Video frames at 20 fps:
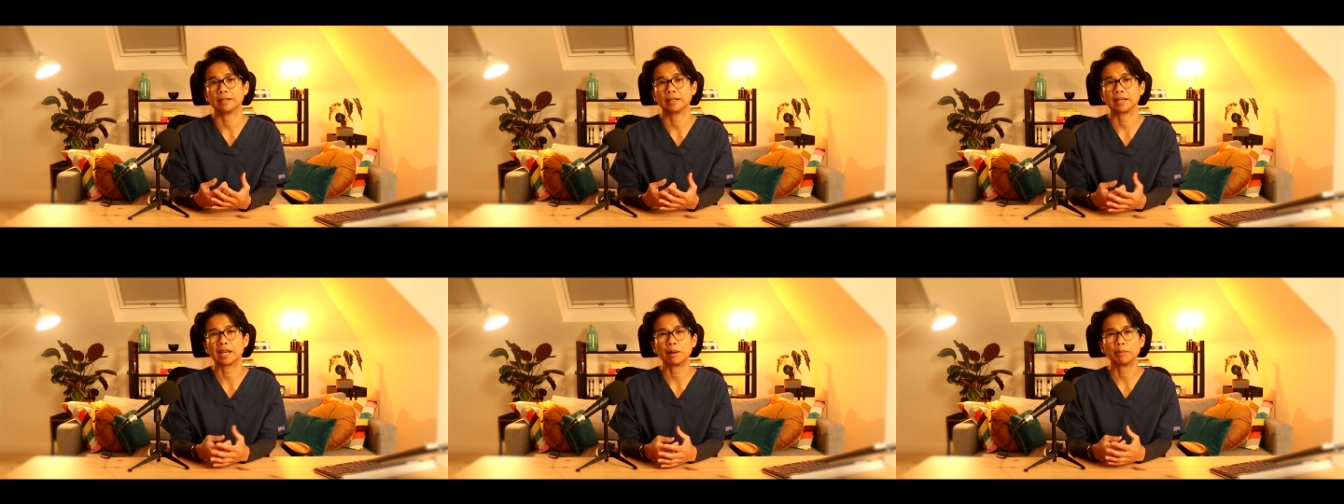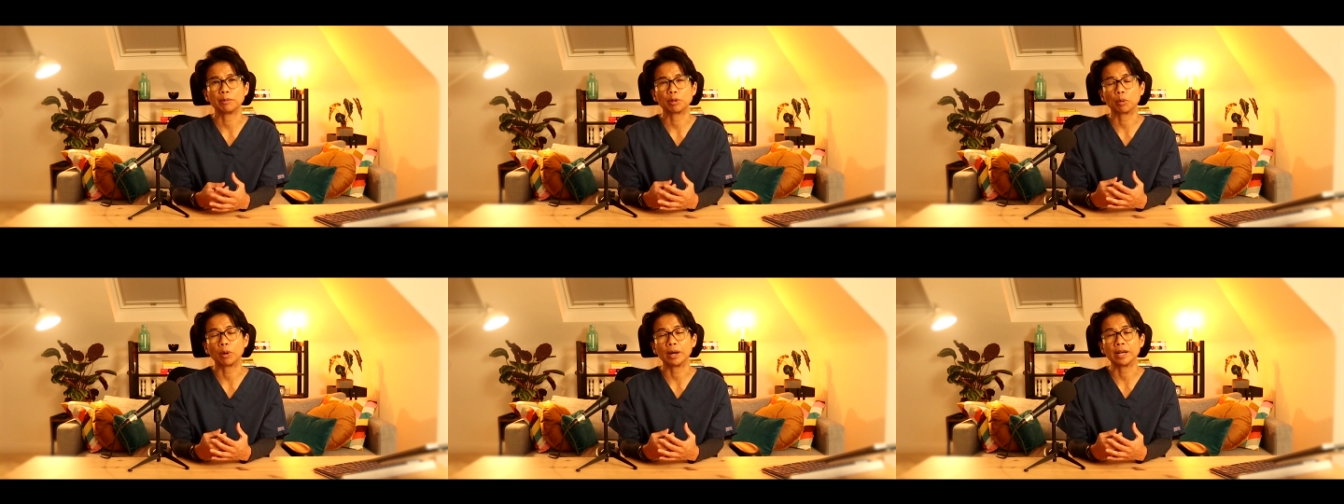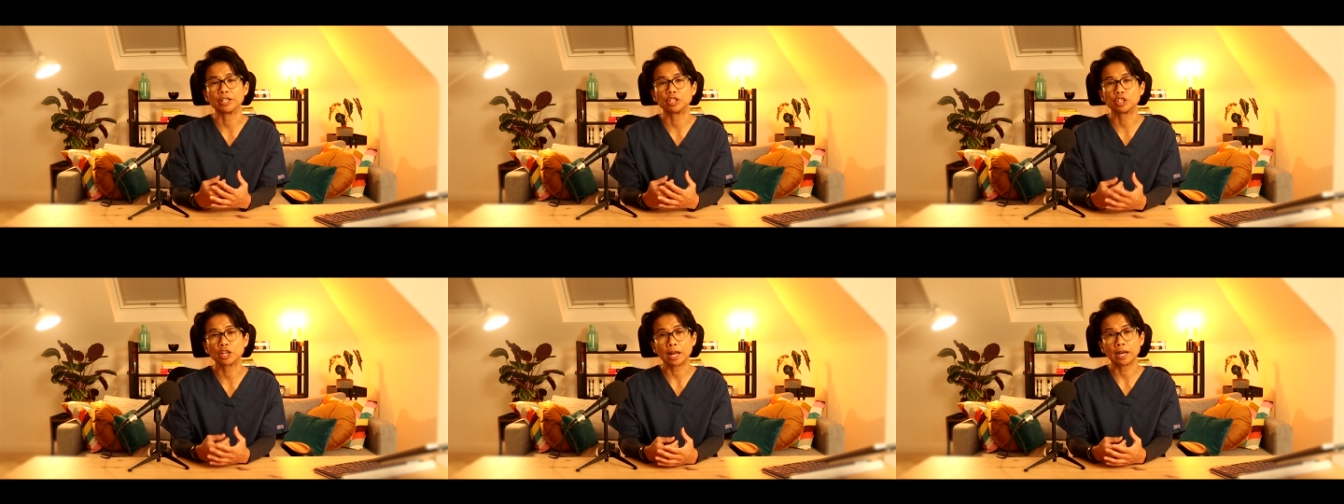can be quite
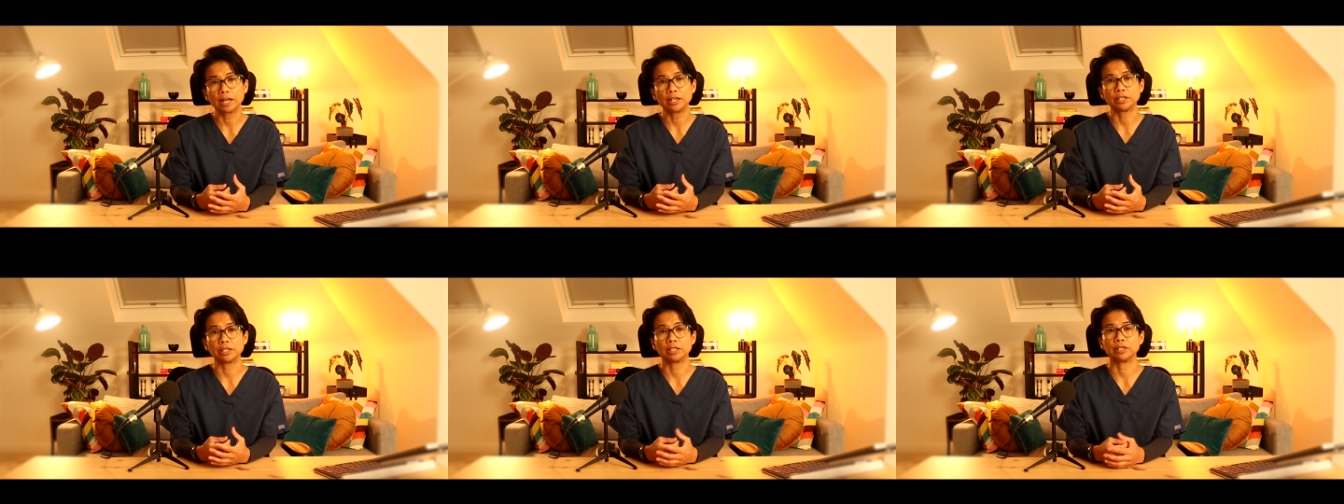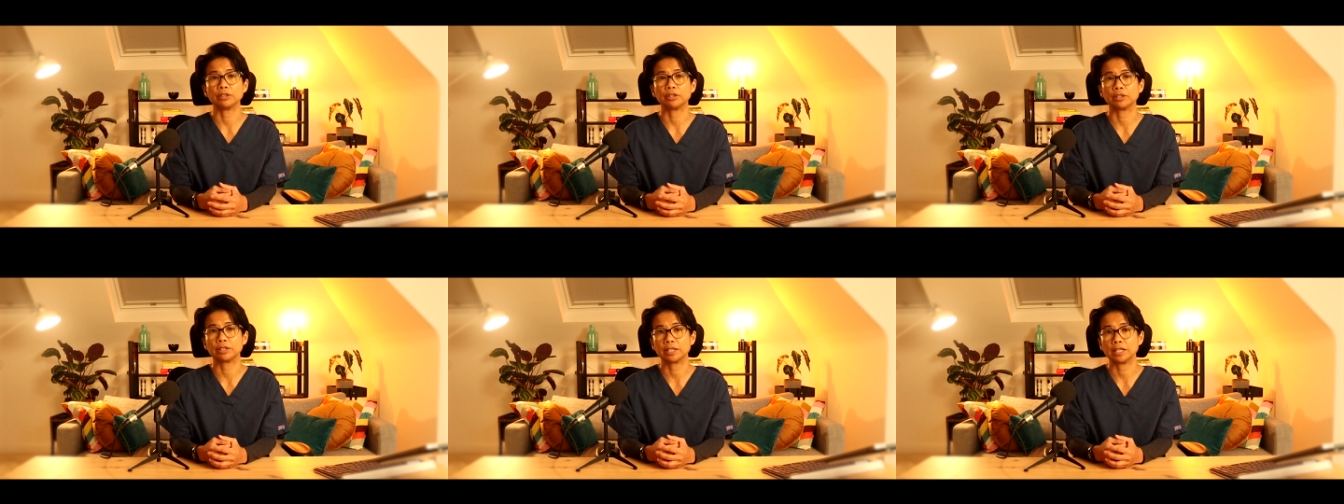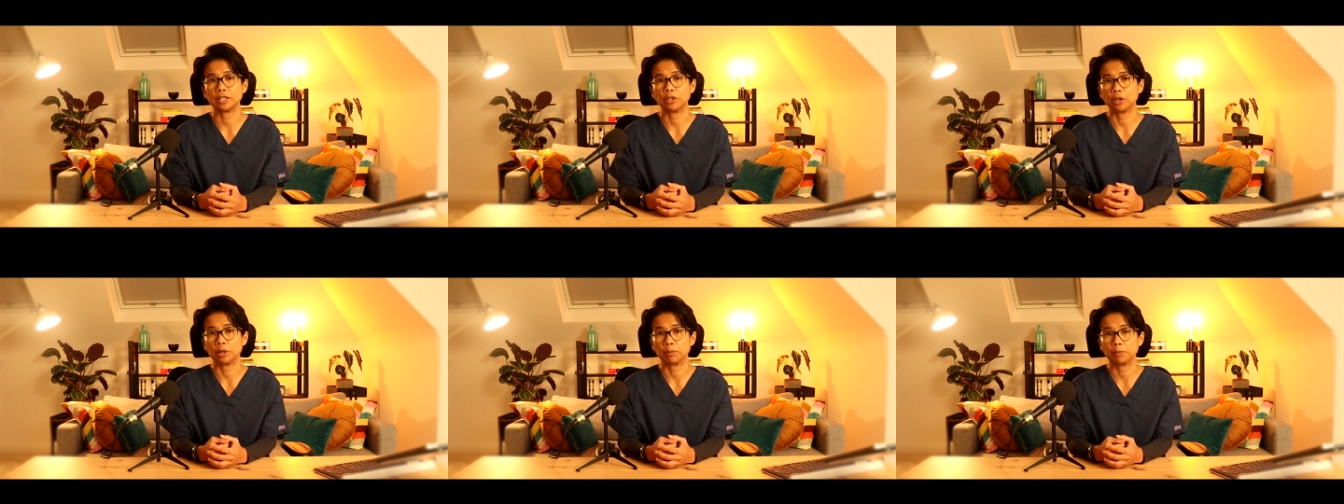challenging to see
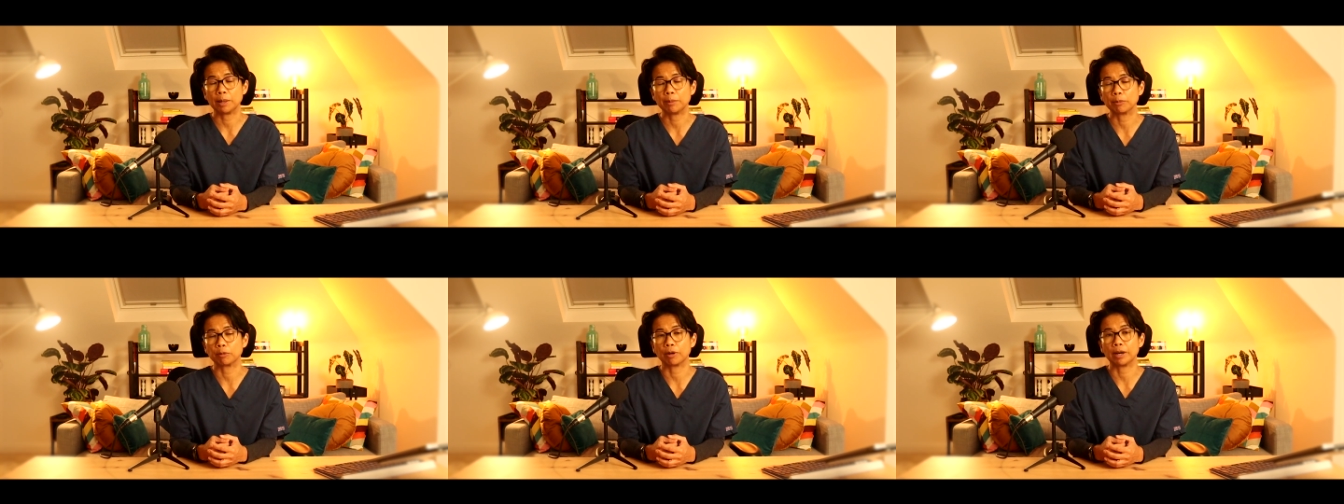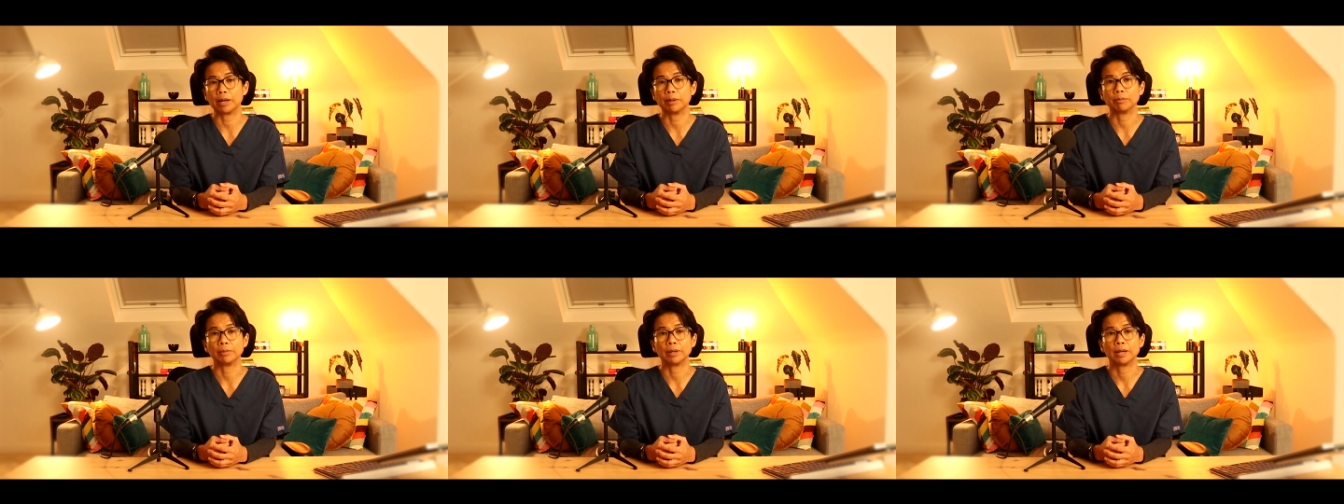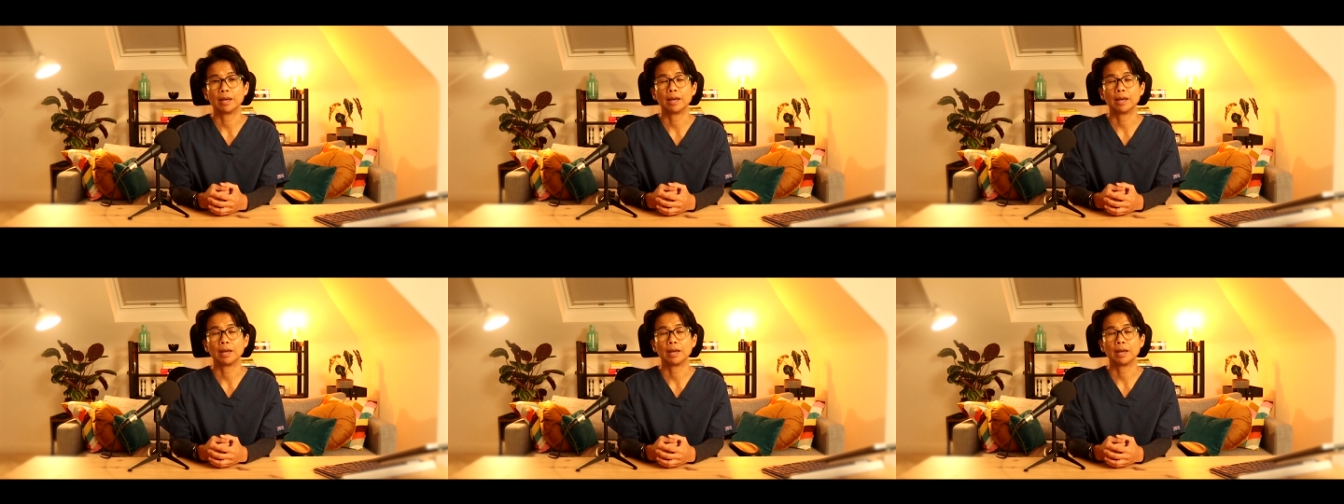on a mammogram,